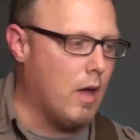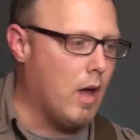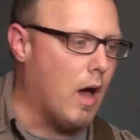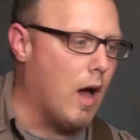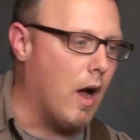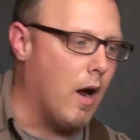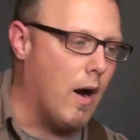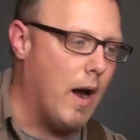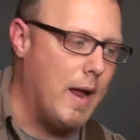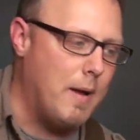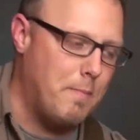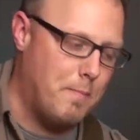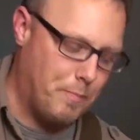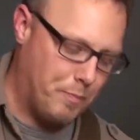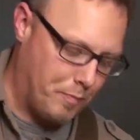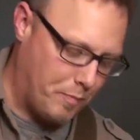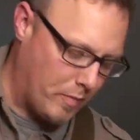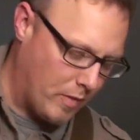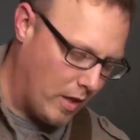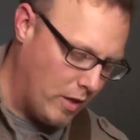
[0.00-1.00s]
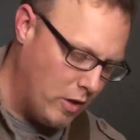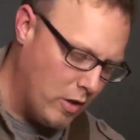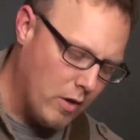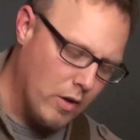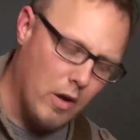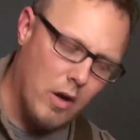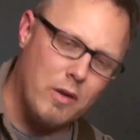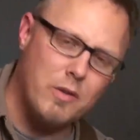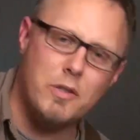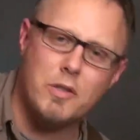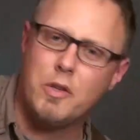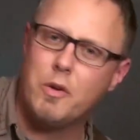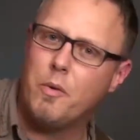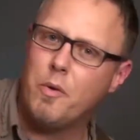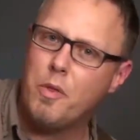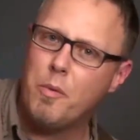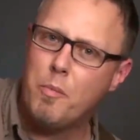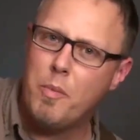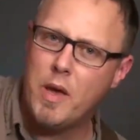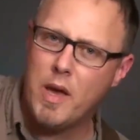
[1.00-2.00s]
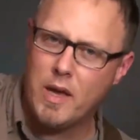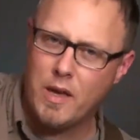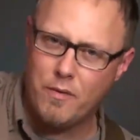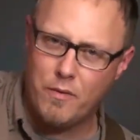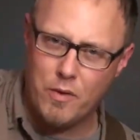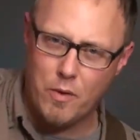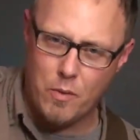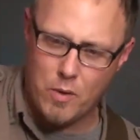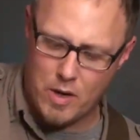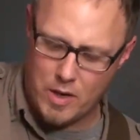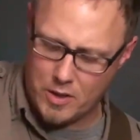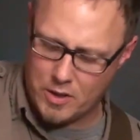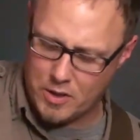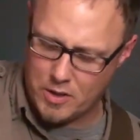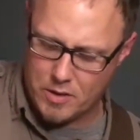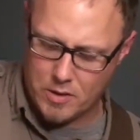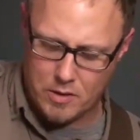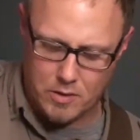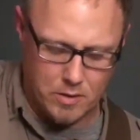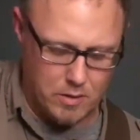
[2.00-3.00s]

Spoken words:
All right. You can also do it with a pick if you want. Just